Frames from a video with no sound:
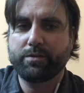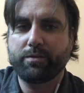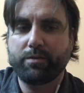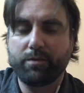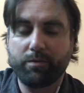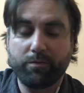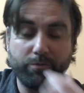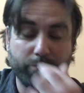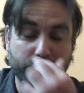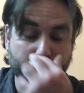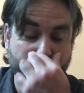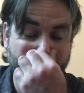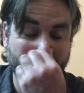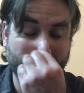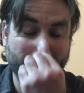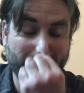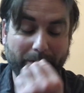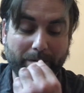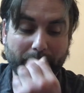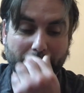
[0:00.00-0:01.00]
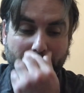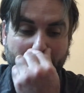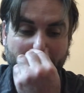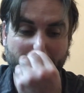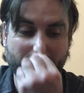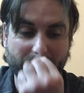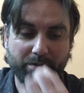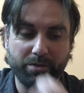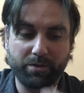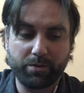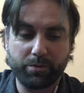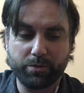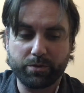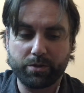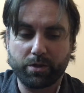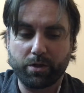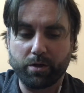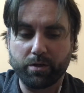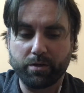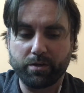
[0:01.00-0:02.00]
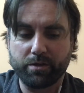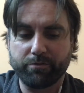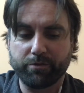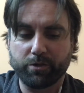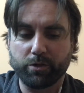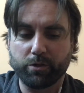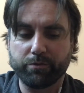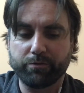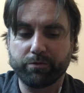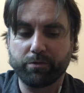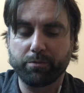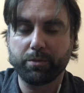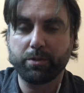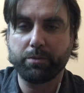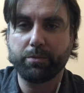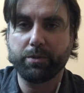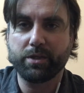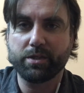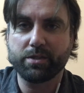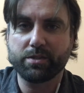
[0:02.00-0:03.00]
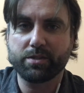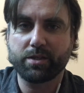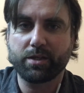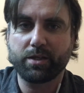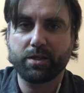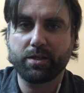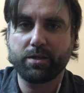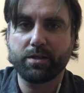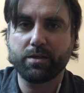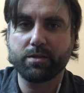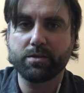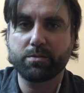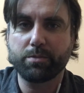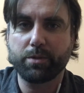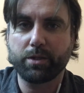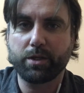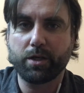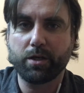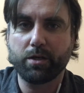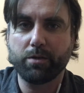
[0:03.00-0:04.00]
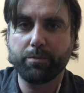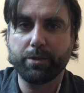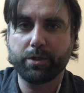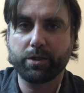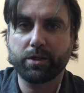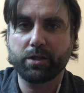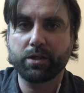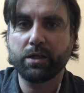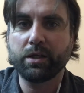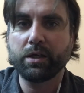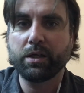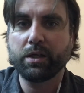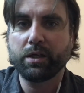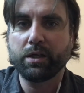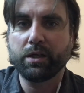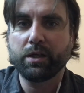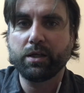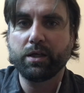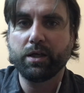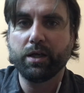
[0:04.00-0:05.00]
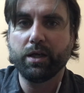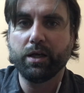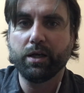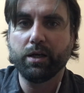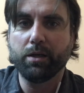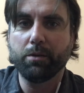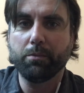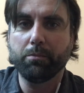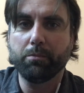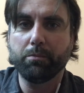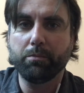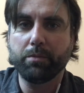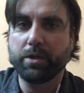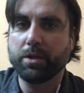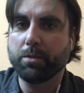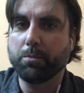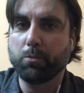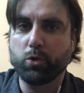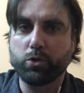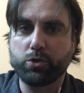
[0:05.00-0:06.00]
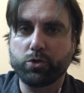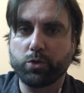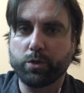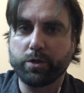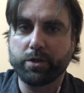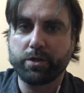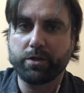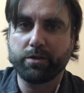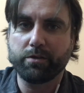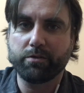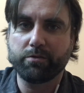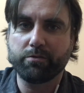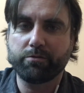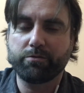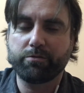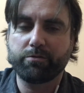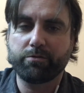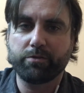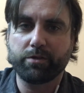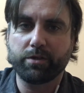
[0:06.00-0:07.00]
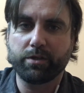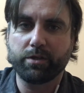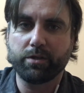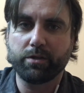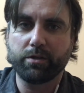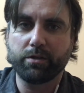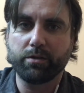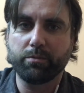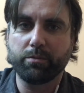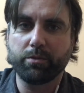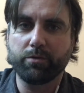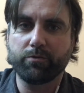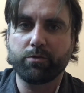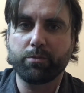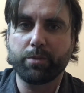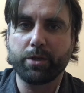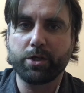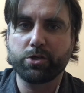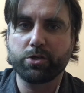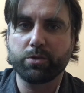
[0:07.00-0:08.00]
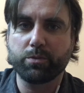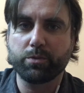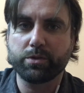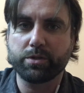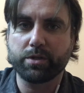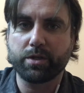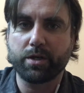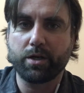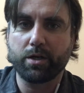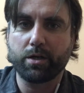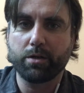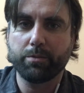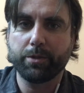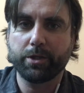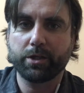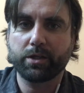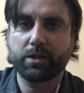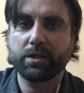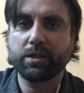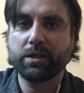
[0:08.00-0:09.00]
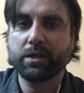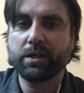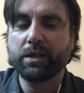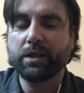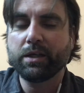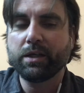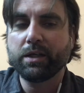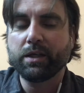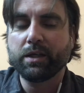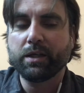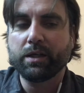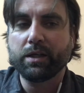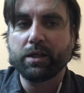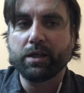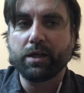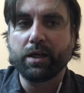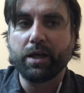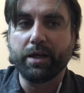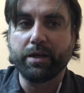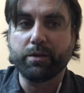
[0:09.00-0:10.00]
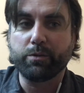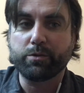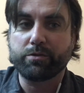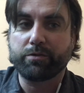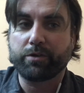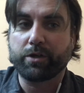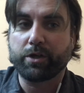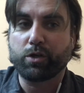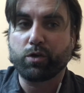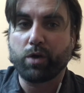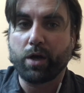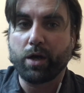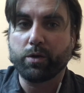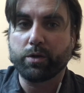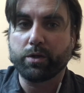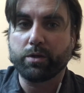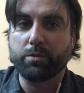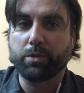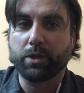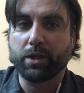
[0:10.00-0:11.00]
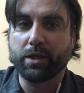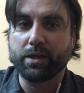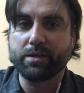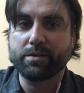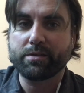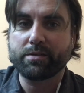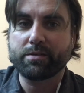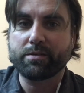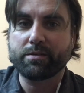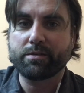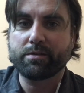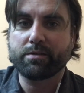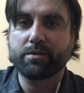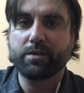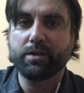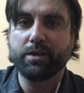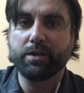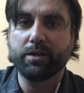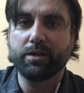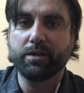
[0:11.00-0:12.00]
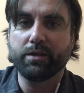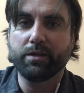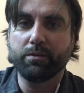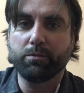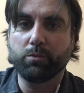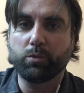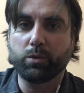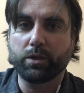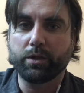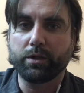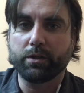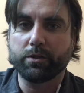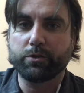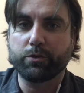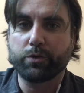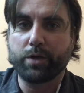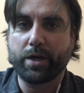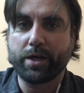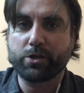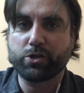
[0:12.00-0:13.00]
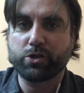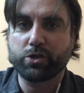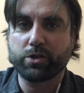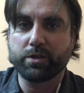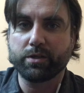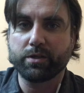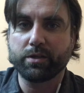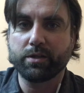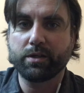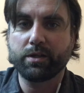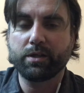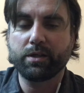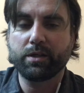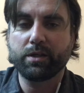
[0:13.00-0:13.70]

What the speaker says: First of all, it was difficult for me because I didn't speak Arabic, and the majority of information was in Arabic. And it was a very crowded place with little direction.